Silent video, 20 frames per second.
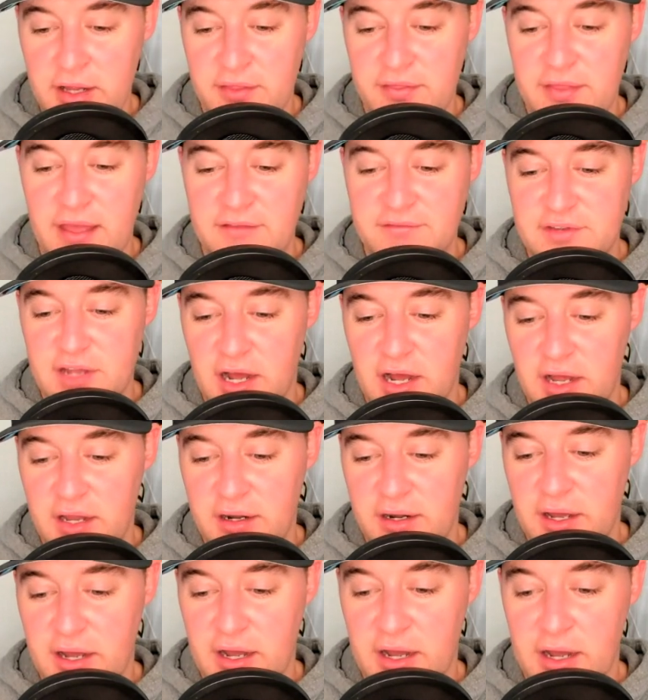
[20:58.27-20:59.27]
They've
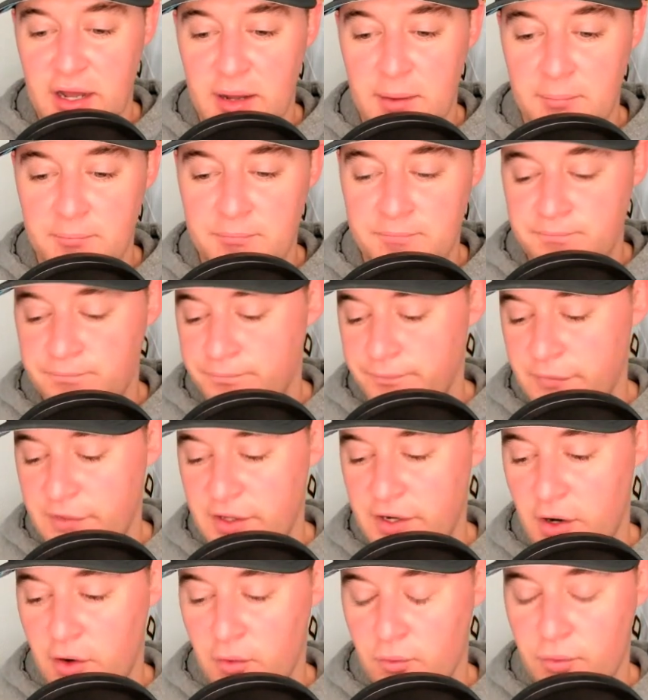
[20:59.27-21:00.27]
done, a
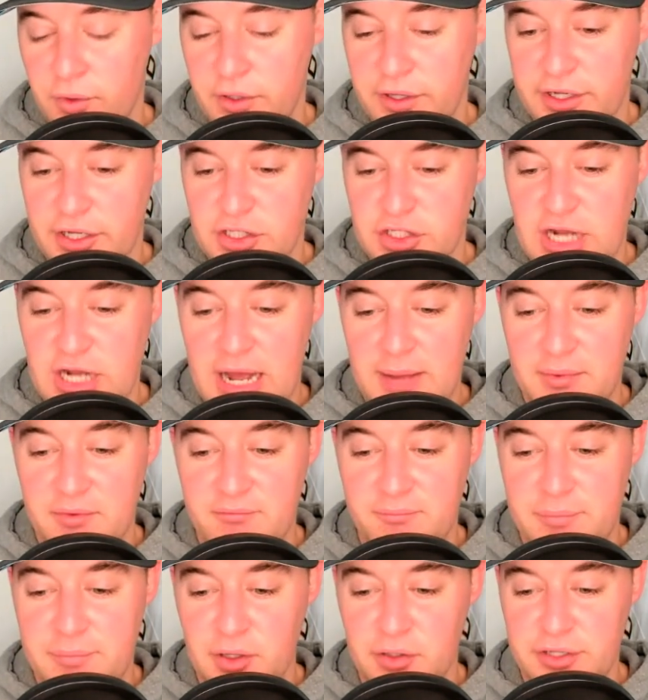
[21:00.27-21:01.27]
really good job
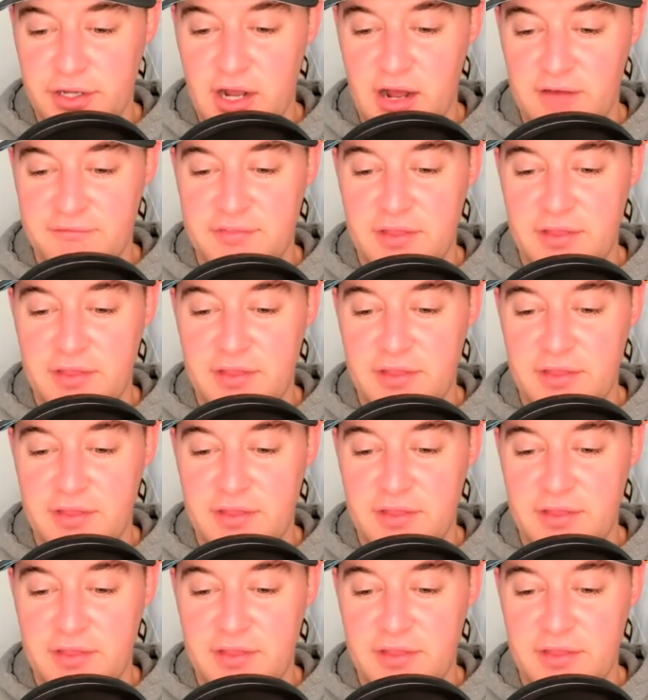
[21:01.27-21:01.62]
of building off